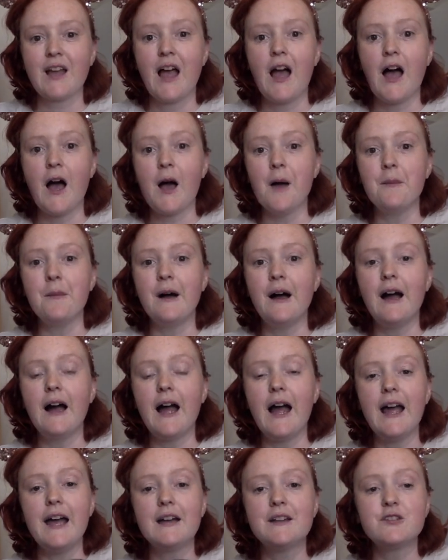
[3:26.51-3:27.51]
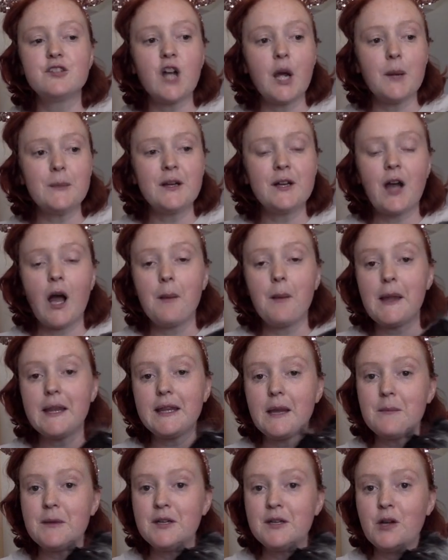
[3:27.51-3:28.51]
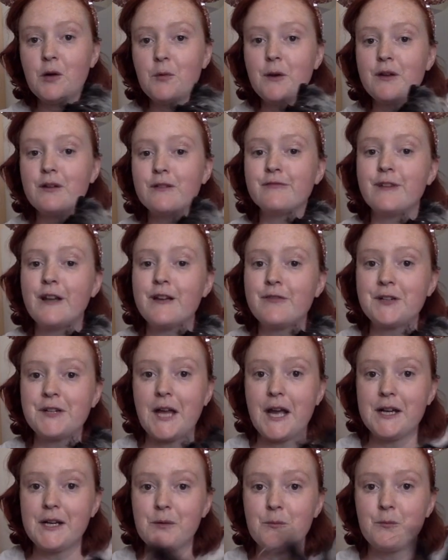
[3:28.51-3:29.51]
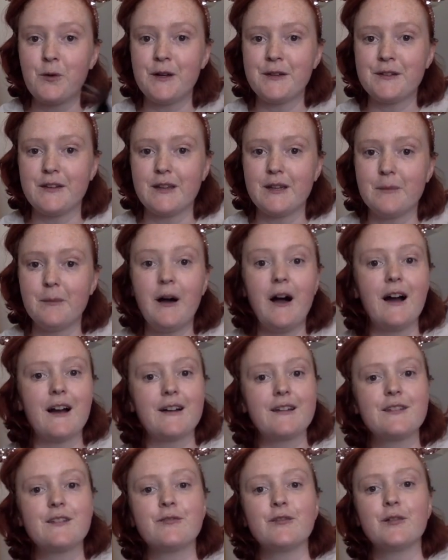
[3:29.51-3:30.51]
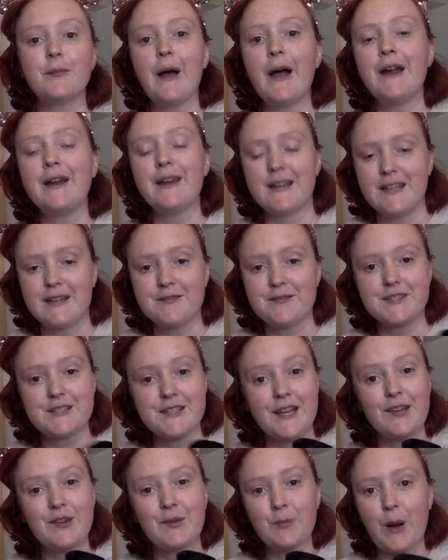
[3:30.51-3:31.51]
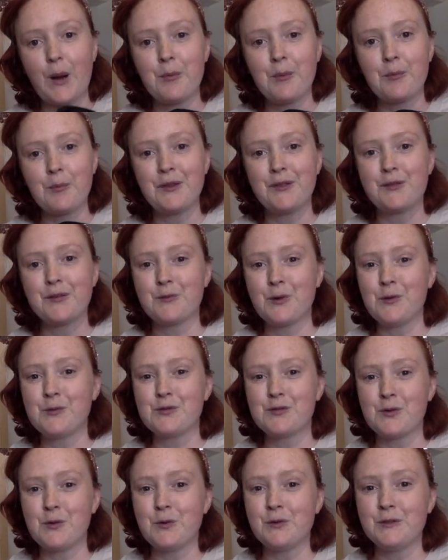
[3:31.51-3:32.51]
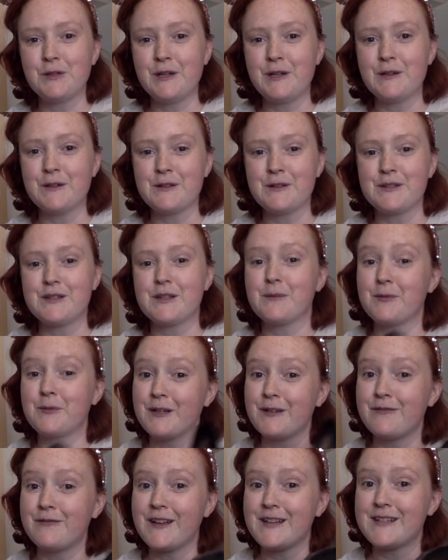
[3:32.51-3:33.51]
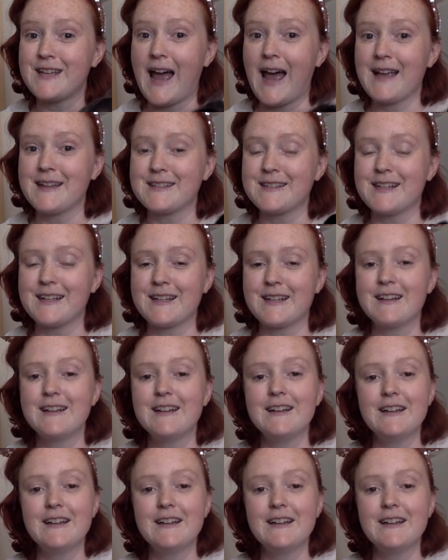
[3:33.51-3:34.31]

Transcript: Um, and drop me a comment, let me know what your favorite item was in the box. For mine, I have to say it's probably the rose gold ears. They're pretty fantastic.